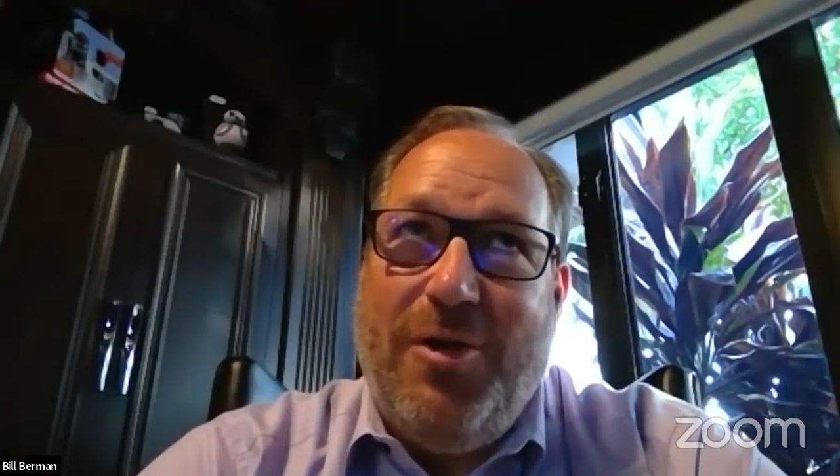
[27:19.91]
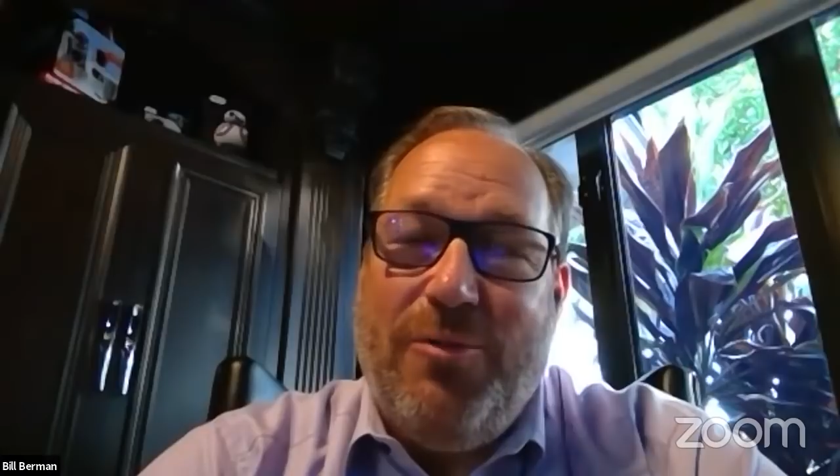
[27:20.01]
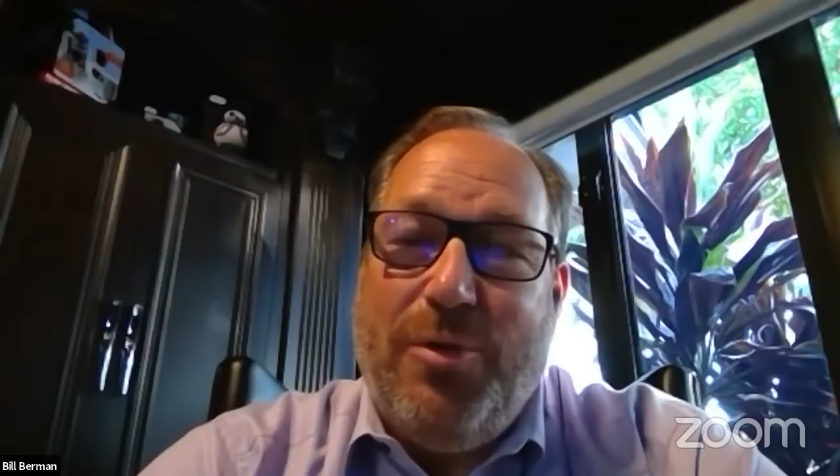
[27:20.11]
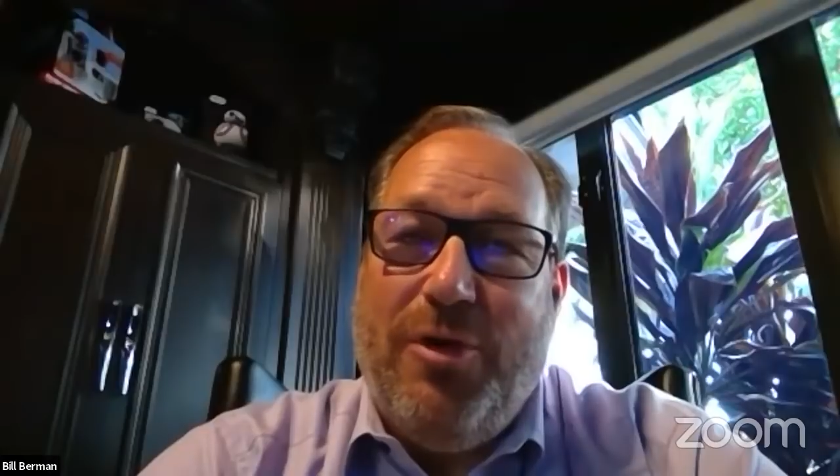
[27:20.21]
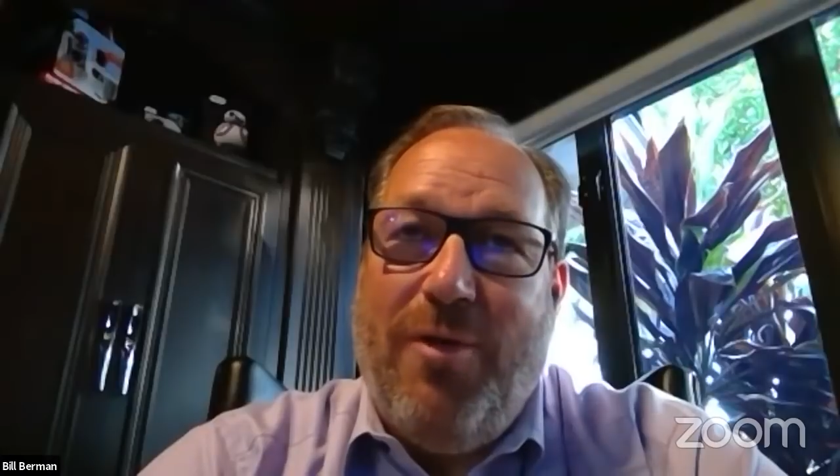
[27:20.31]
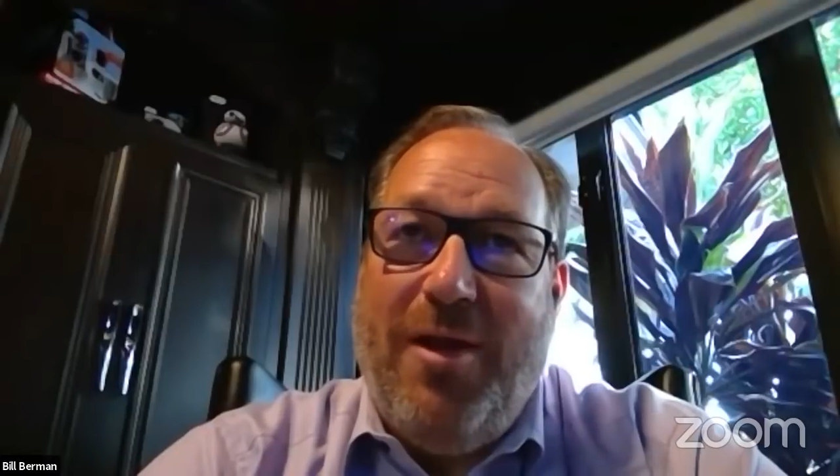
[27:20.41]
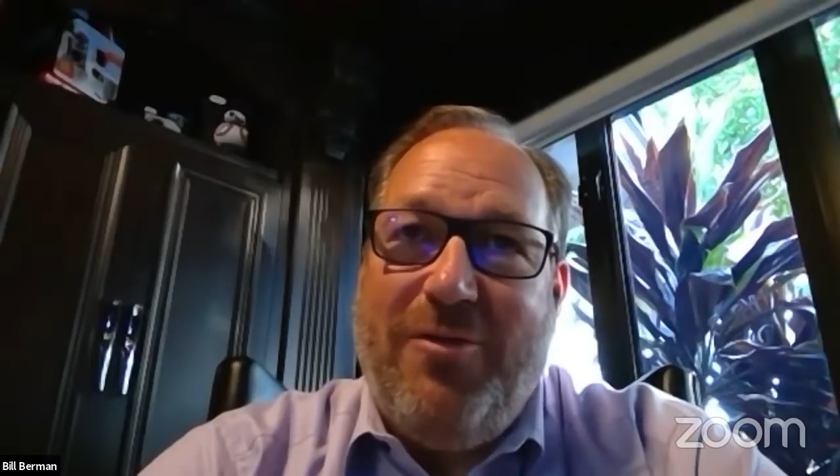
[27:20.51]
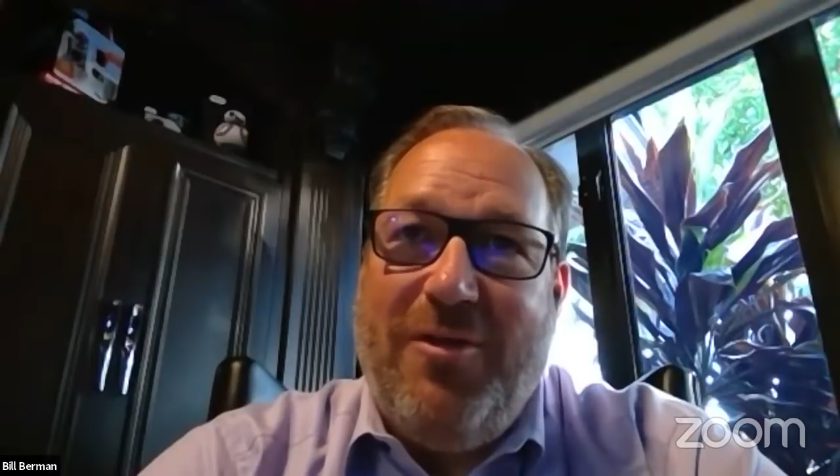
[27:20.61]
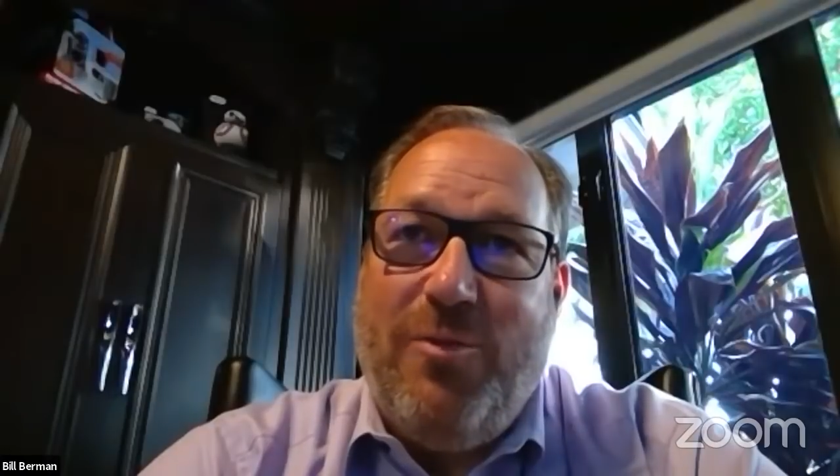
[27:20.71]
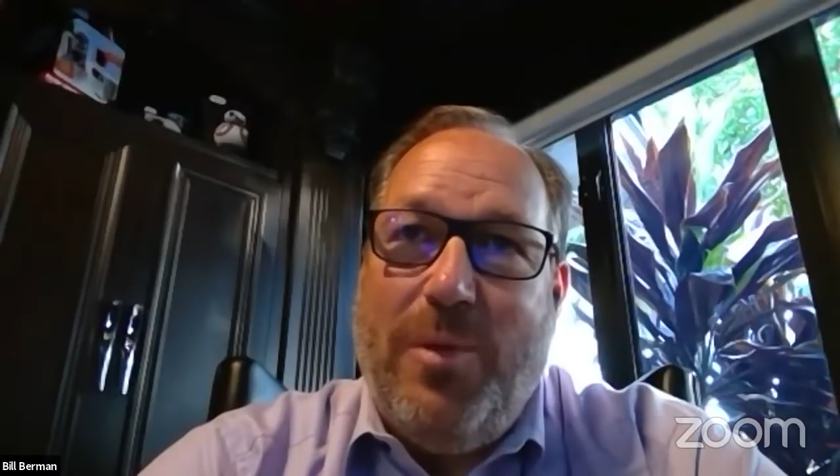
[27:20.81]
has
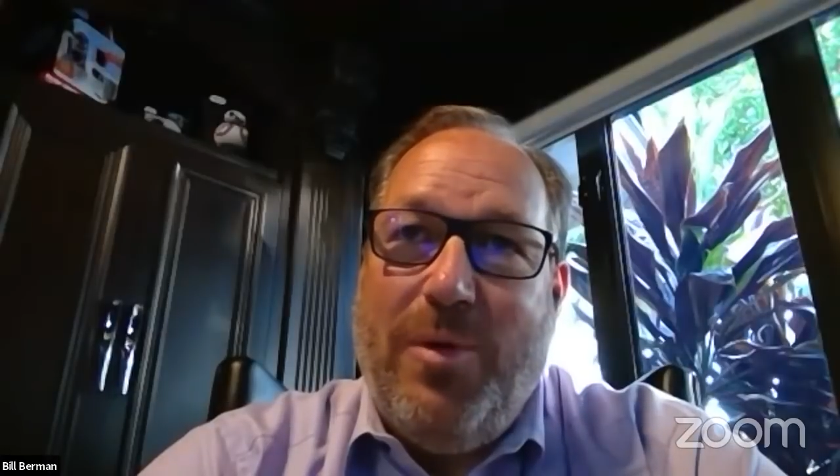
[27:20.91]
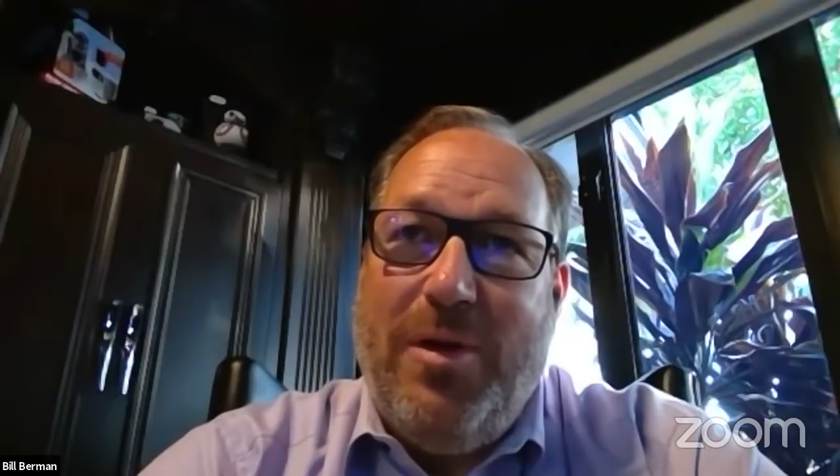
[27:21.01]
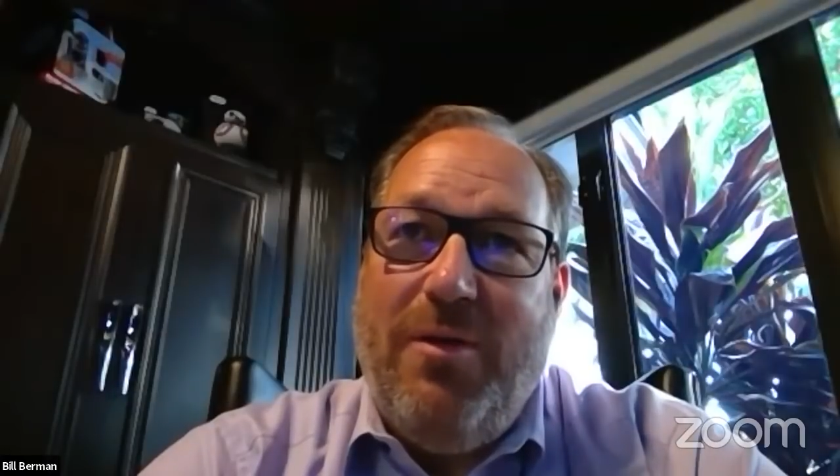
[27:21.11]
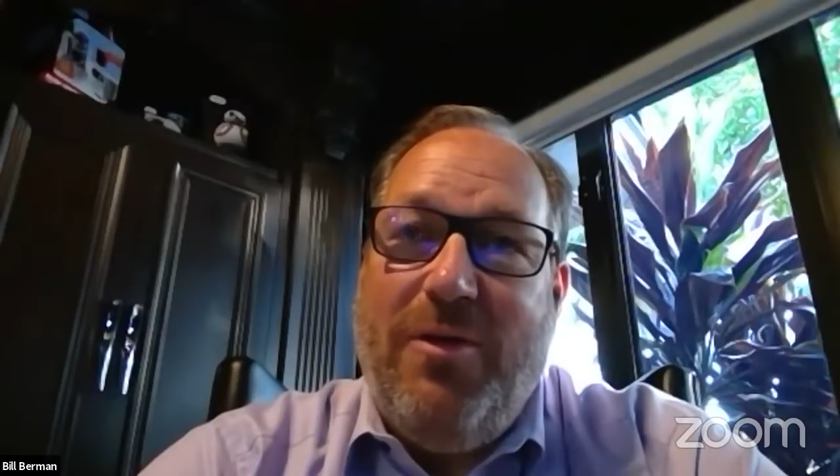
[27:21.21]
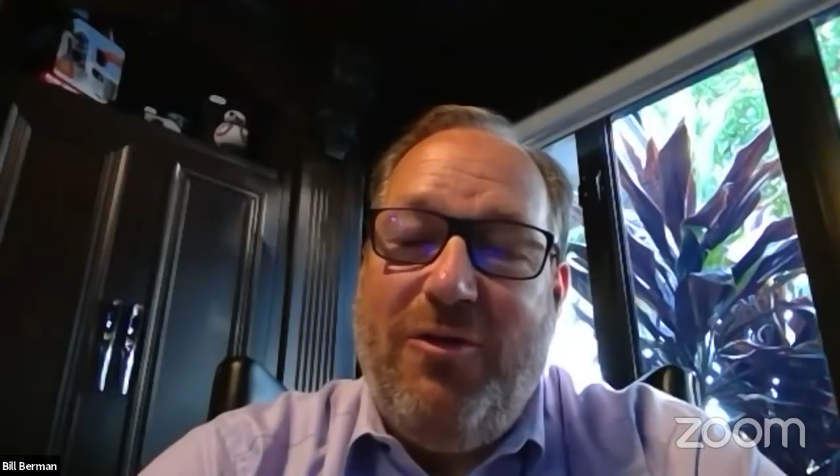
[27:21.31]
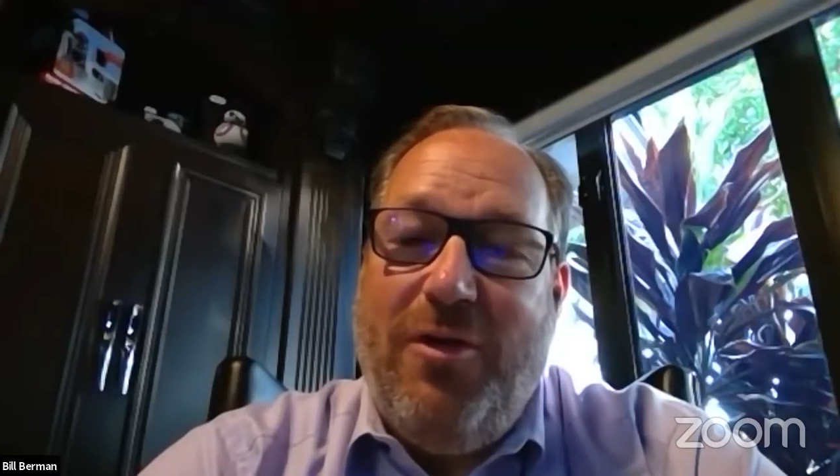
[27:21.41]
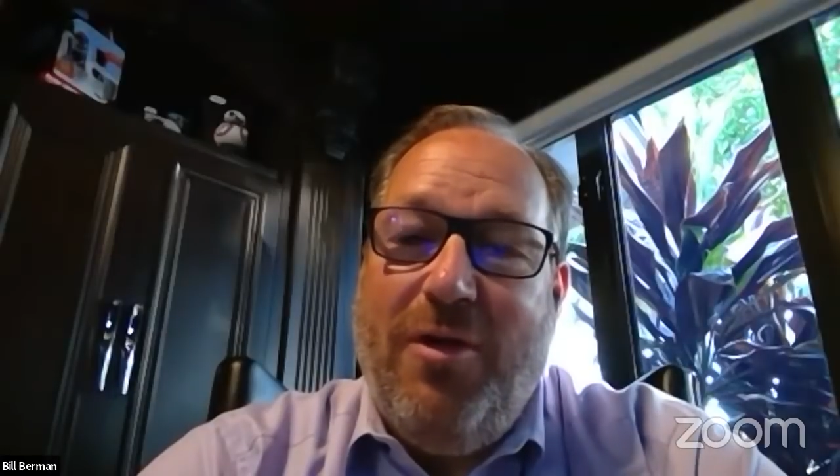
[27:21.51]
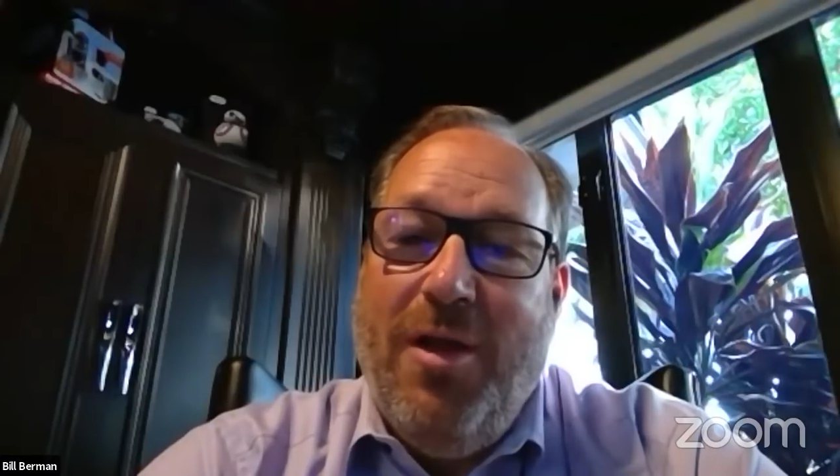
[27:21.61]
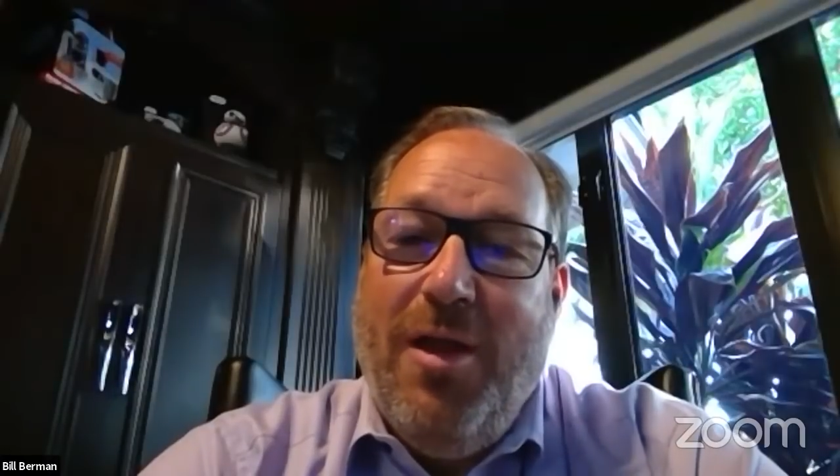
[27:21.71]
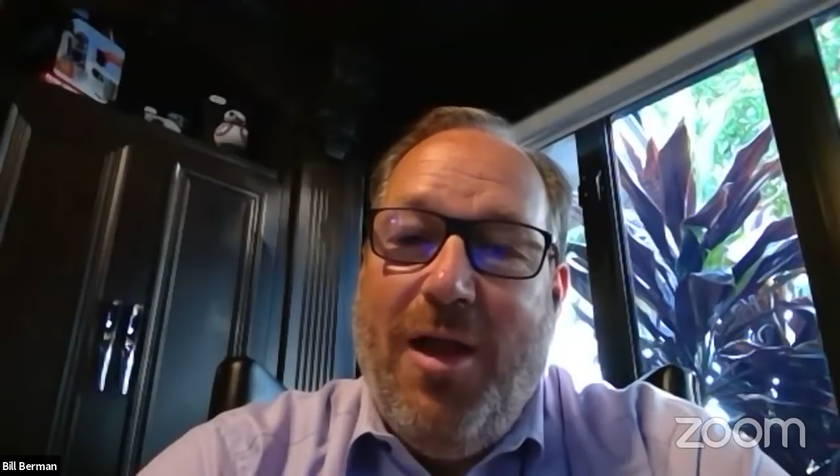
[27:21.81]
progressed, and as we went into this year,